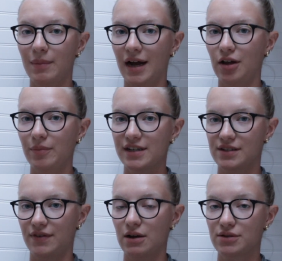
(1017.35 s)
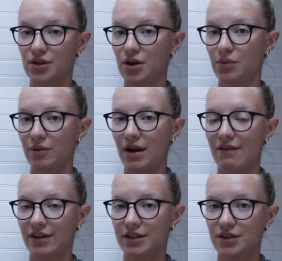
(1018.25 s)
a mile because of how slow we were
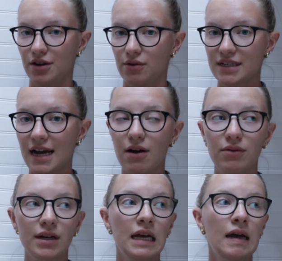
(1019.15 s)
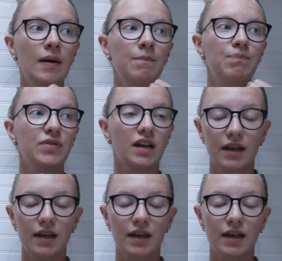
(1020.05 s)
having to go down the